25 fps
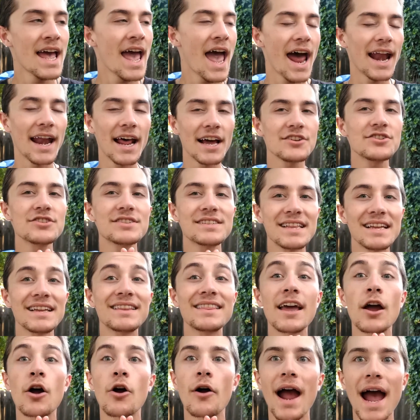and I just think
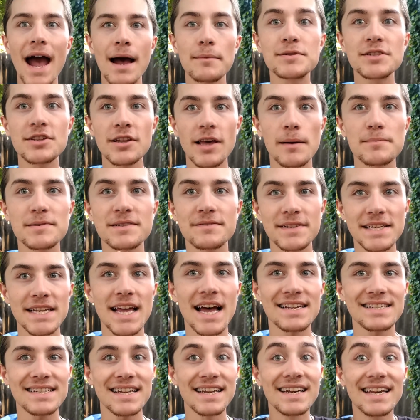they are absolutely
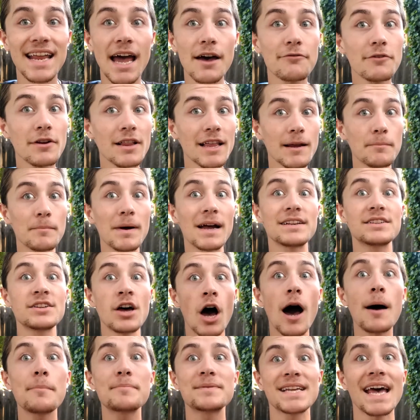fantastic, and definitely in my
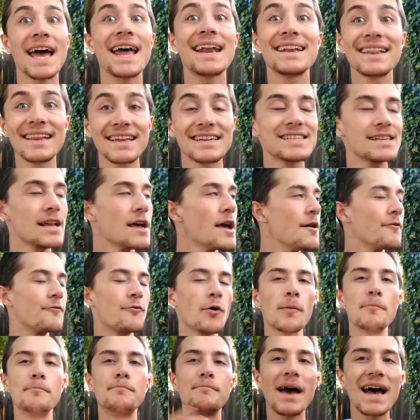top 10 list
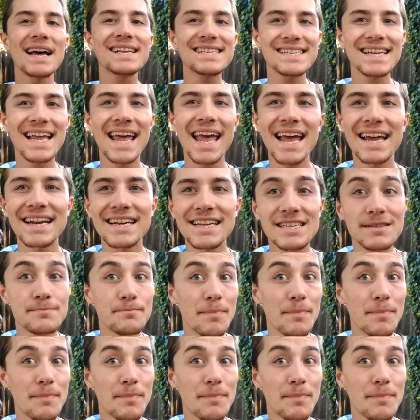for best candies,